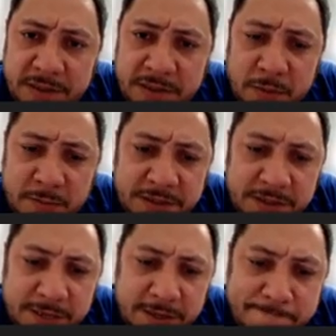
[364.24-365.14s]
de
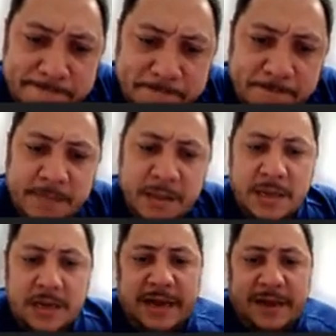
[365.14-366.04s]
Bobadilla
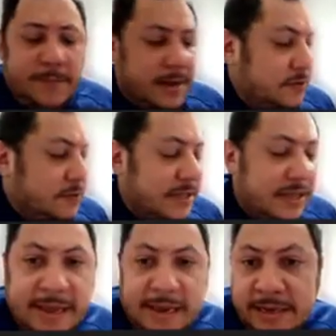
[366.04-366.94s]
about
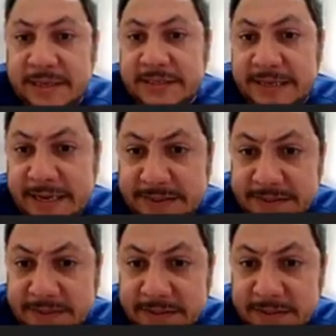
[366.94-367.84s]
LNE
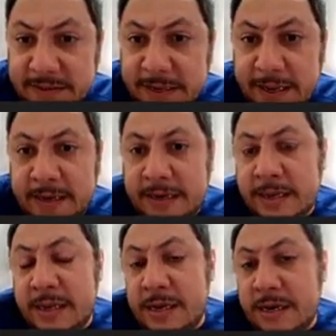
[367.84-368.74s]
sets. LNE
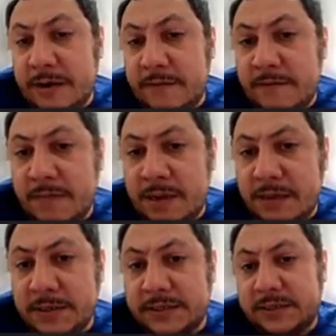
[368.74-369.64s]
here
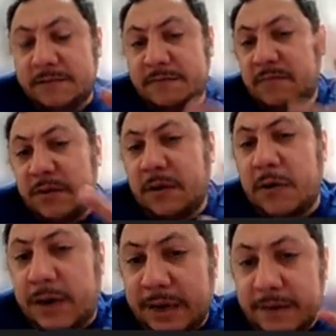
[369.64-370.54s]
means
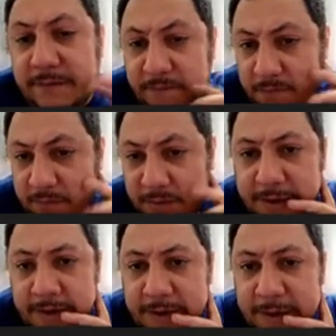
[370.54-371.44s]
locally
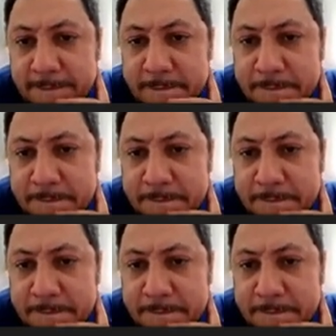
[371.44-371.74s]
LNE.